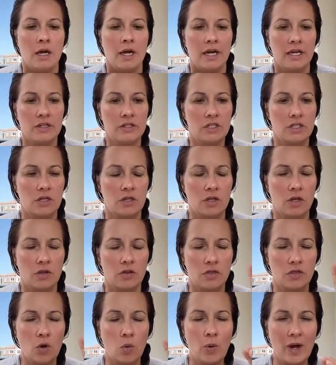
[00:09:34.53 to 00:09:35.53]
is
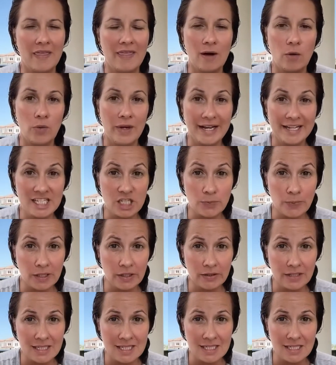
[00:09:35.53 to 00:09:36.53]
the way that we
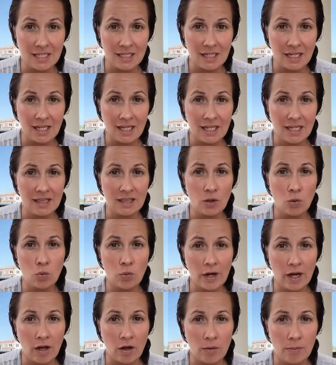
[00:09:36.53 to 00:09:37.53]
experience it in the
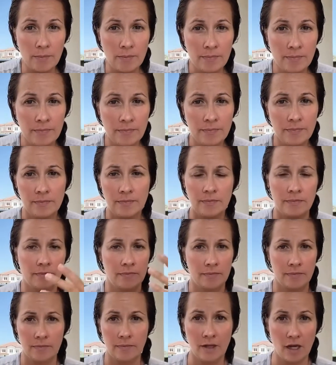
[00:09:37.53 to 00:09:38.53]
realm
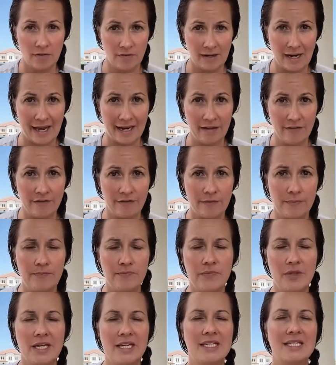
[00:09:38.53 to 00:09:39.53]
of life
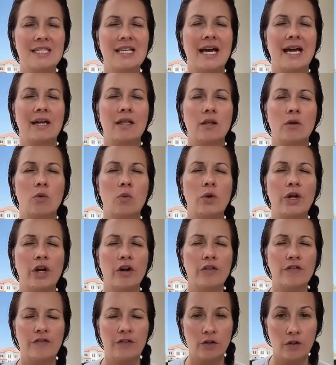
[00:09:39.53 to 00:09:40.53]
is that we
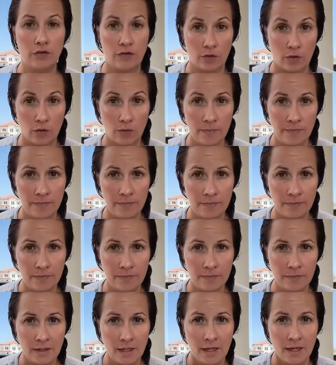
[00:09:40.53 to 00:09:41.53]
are fearful
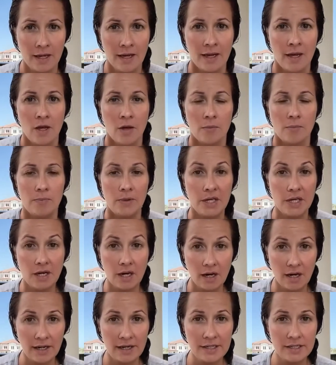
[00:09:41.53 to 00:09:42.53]

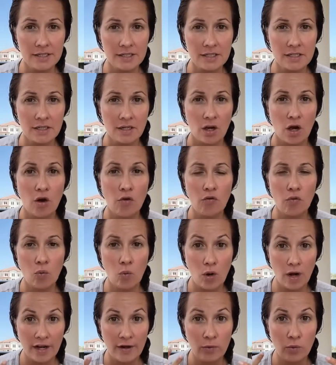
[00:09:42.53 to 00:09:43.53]
because of
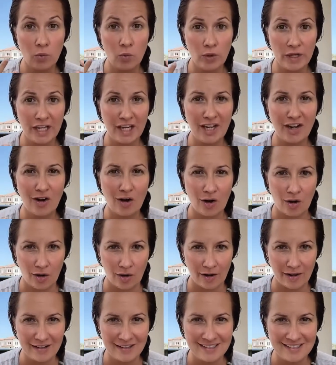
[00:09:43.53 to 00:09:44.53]
what we
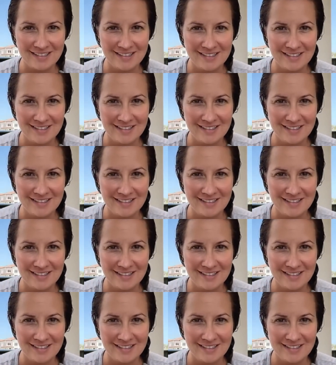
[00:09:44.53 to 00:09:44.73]
are